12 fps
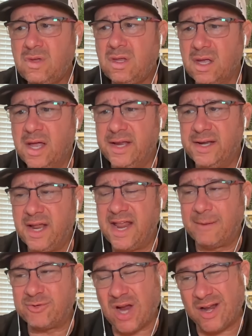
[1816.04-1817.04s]
and
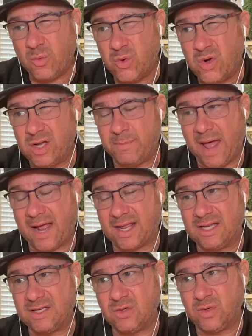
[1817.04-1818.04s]
I'm trying to root it back
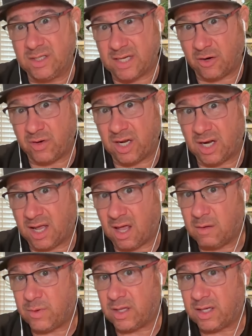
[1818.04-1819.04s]
into integrity and
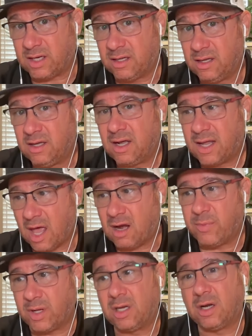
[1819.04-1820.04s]
accountability.
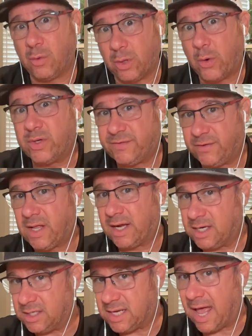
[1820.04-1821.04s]
Accountability will always feel like
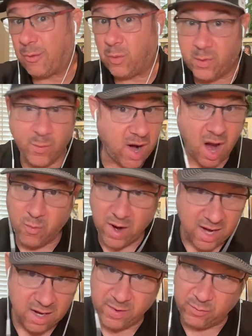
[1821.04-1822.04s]
an attack when we're not
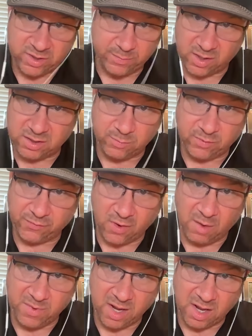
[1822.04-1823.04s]
ready to be responsible for
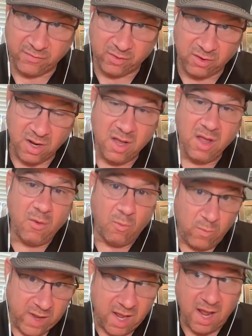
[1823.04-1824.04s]
our behavior.
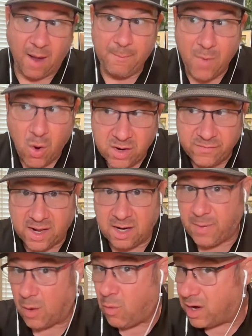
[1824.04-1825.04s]
Me, I'm motivated
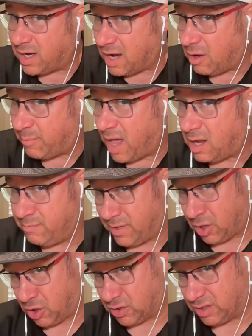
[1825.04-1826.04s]
by wanting to help out and be
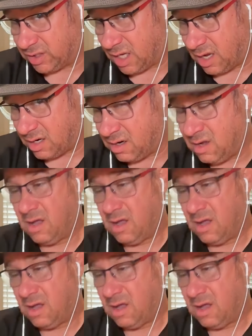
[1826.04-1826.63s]
a good son,